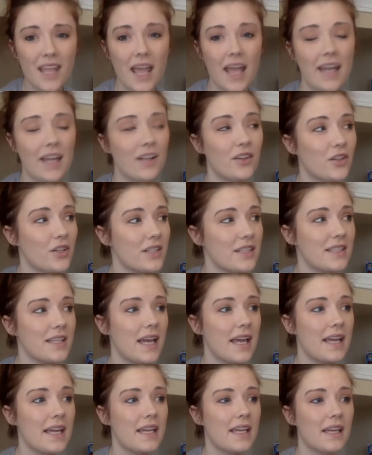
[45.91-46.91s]
it looks
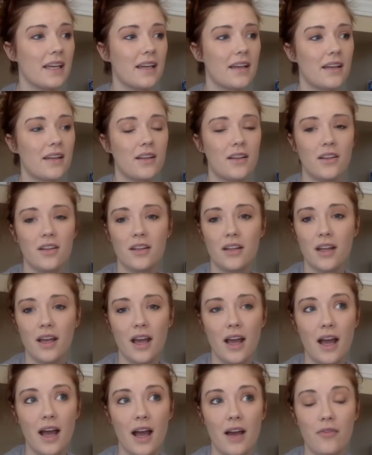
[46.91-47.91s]
like,
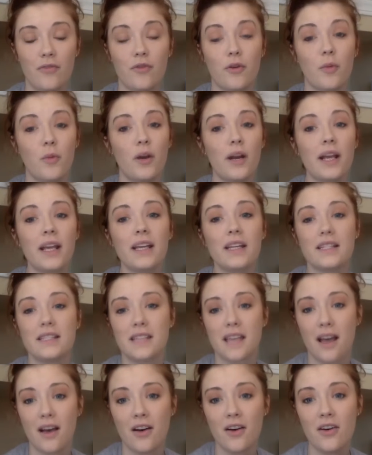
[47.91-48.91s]
from what I could
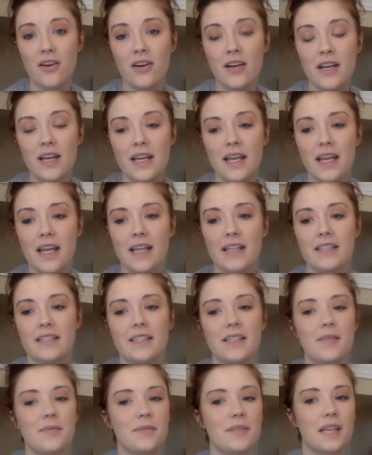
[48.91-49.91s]
tell, it
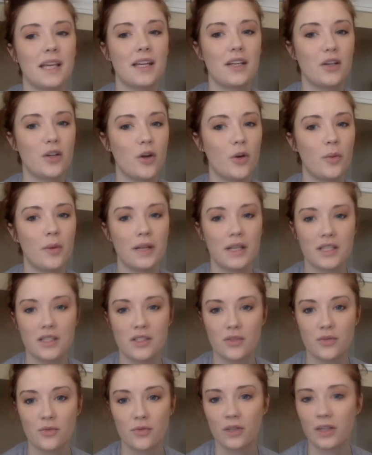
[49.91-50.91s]
seems like
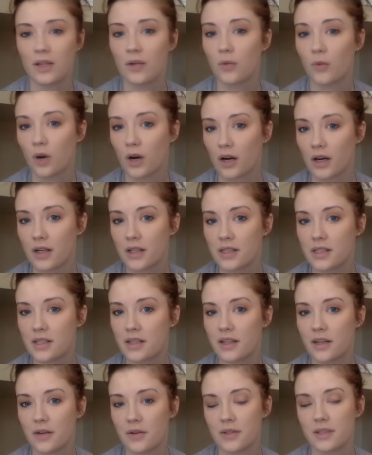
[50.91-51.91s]
nobody's really worked.
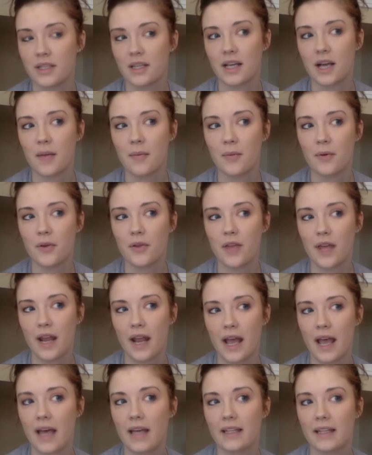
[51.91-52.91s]
There was a couple that
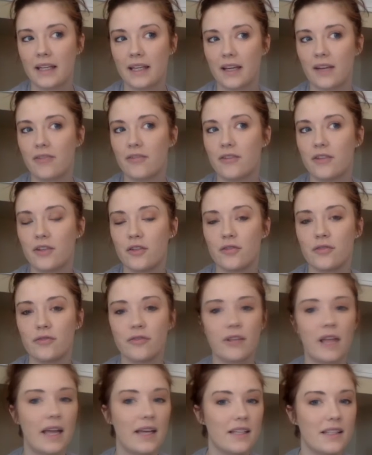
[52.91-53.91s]
had like a few
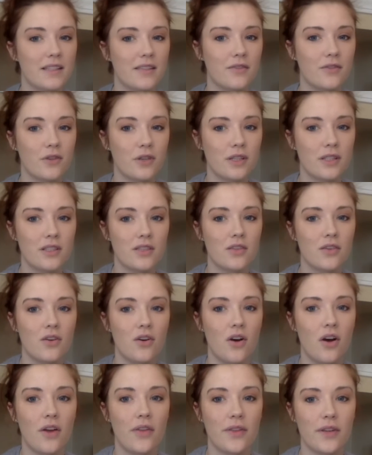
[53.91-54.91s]
flecks of
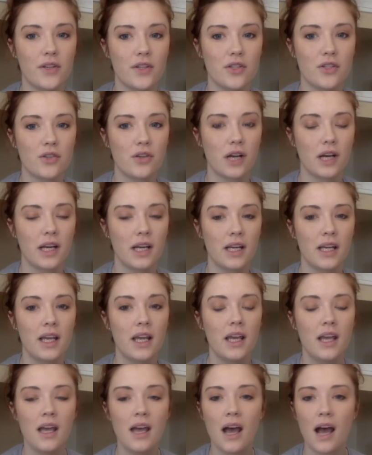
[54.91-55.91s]
crystal on their string.
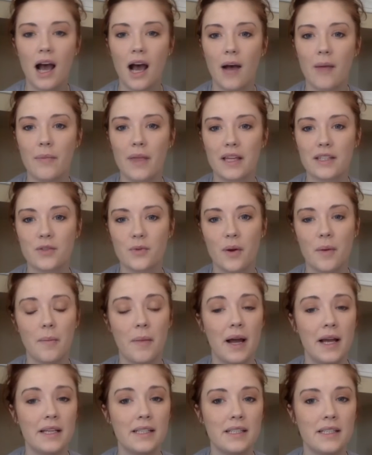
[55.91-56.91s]
That's what
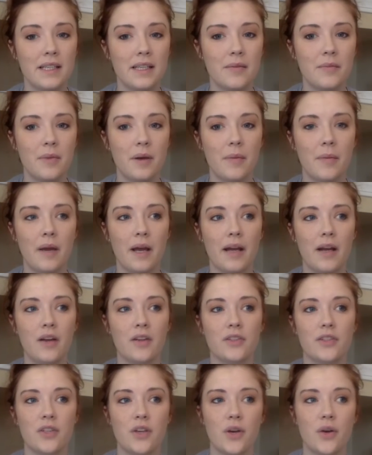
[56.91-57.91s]
mine did, but mine
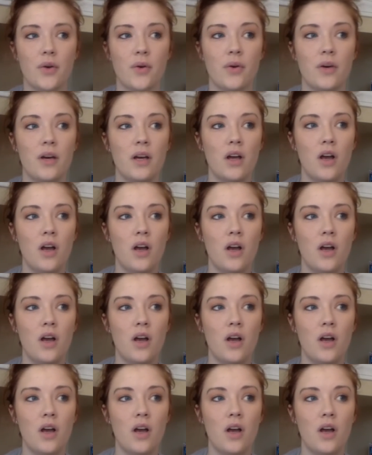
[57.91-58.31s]
also,